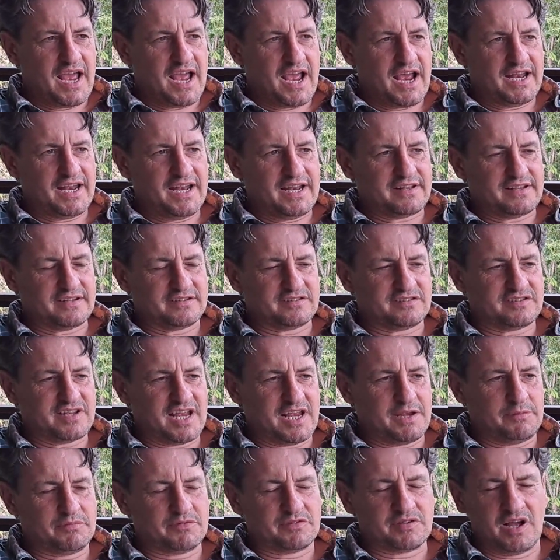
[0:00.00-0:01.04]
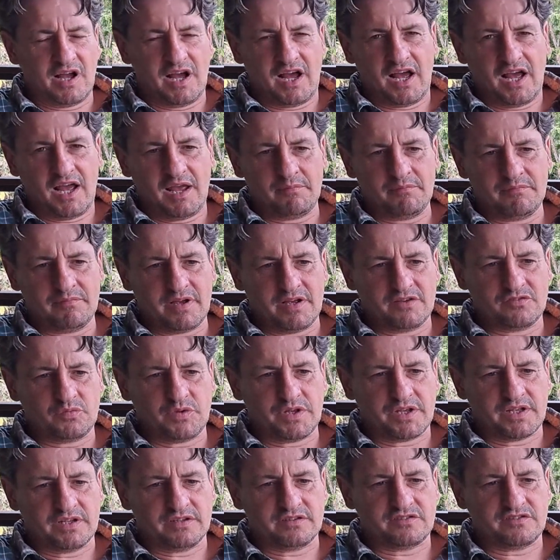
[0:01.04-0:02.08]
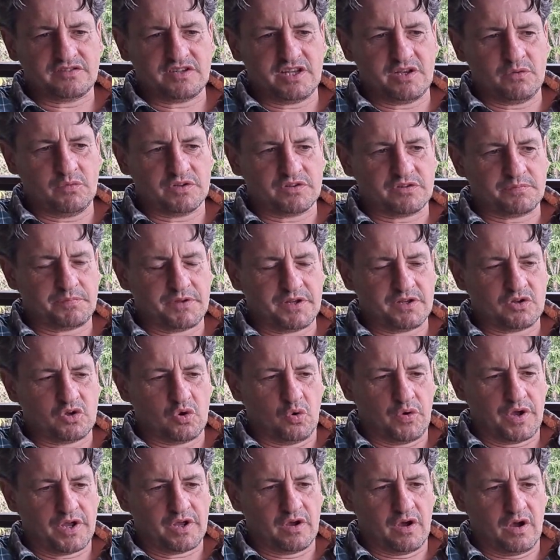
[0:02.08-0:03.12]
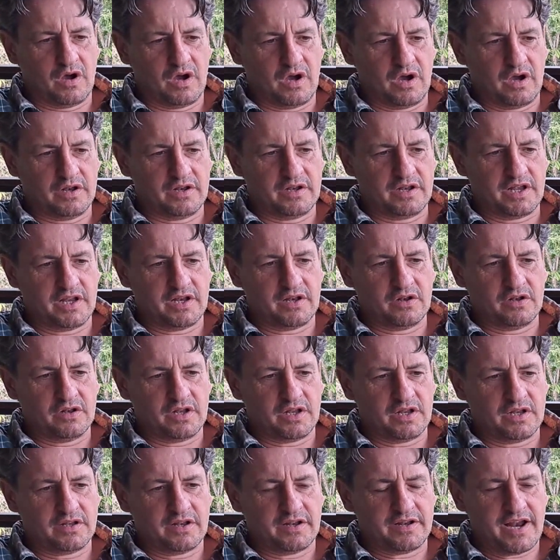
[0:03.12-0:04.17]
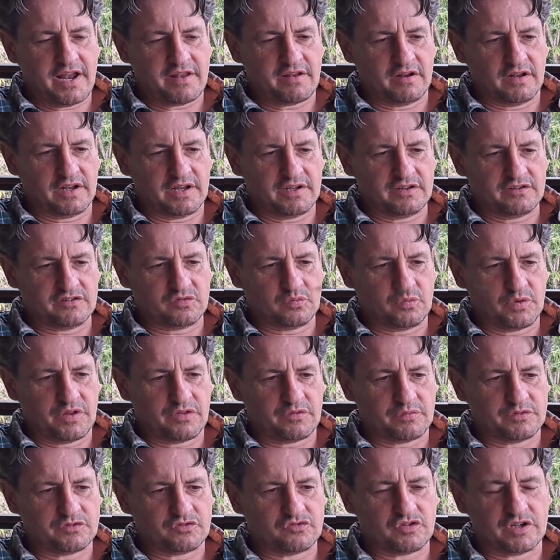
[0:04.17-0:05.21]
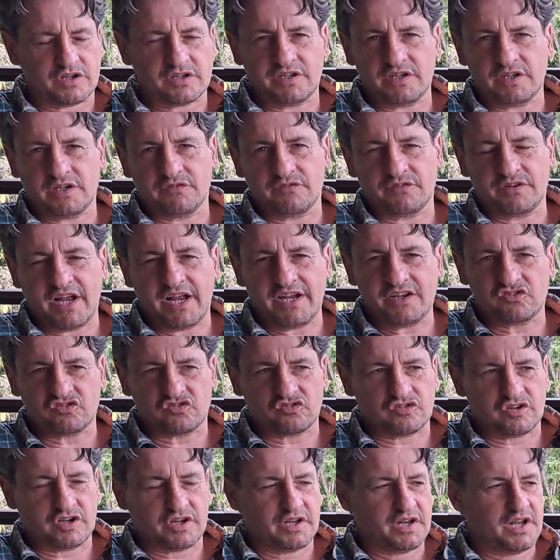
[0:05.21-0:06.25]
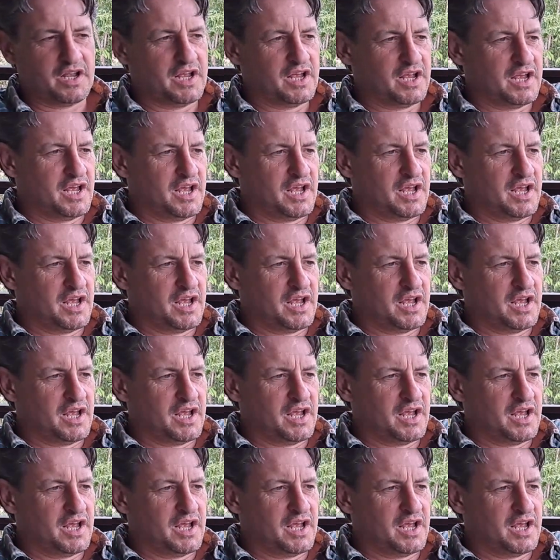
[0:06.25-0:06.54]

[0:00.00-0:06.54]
And at the same time, as we can see what's been going on in the Netherlands with restricting of nitrogen,